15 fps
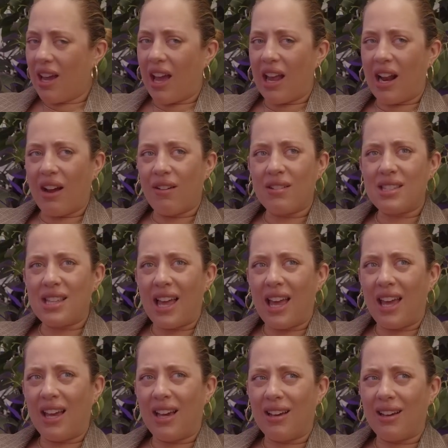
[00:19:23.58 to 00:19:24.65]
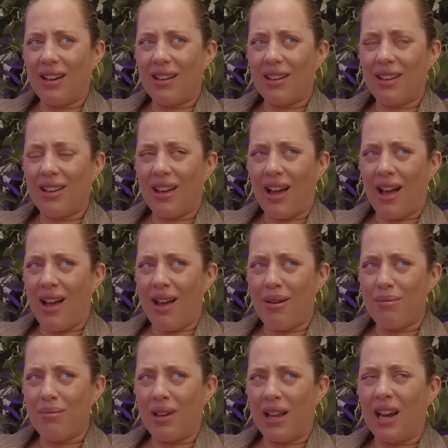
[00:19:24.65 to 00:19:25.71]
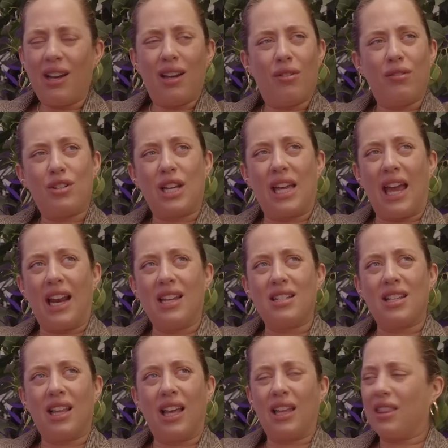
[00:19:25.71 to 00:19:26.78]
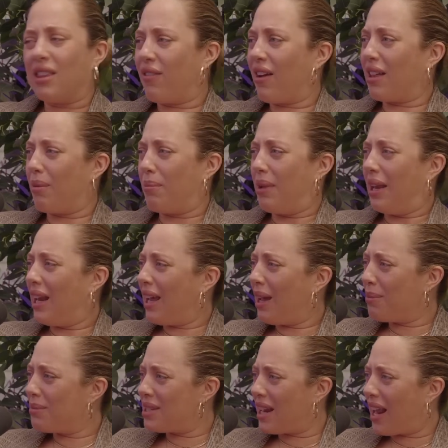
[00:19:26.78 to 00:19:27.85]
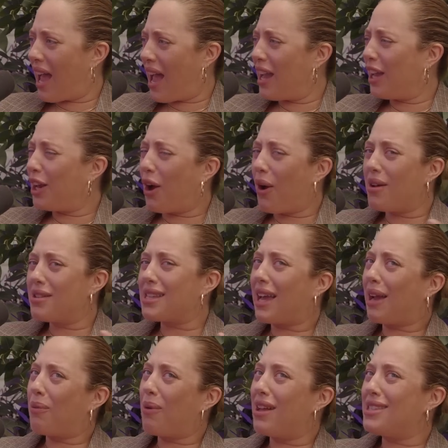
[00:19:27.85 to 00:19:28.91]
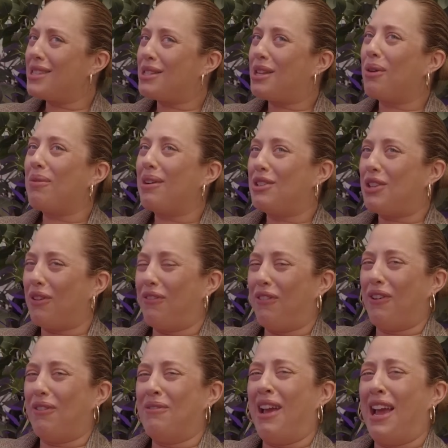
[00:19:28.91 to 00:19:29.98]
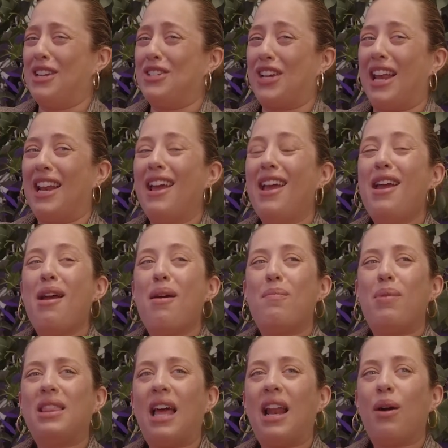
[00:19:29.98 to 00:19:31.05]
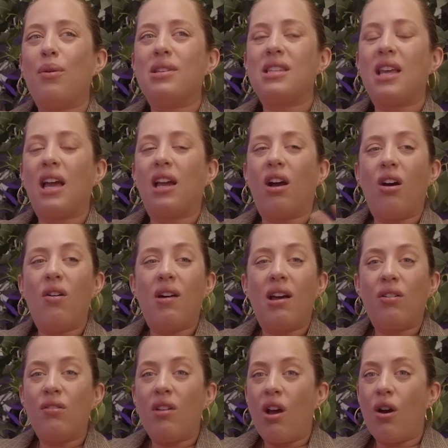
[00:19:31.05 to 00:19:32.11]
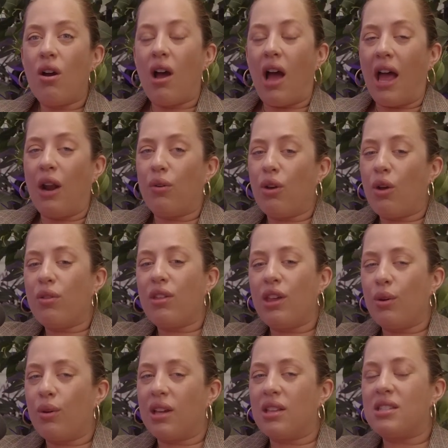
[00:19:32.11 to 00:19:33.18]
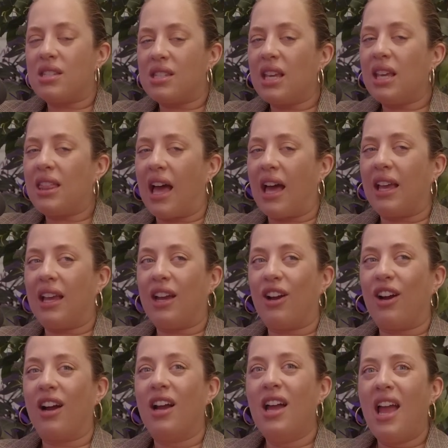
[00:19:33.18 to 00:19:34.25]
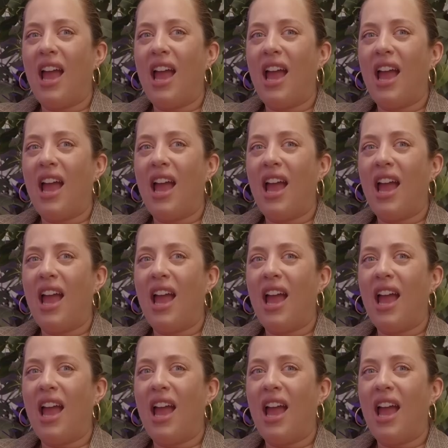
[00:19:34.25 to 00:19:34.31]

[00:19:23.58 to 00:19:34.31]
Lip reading: And I was like, and I didn't know to get into like the fact that I'm meeting him today. You know, I was like, what's too much information? But then I was like, oh, I don't know. I don't know that you can see that here.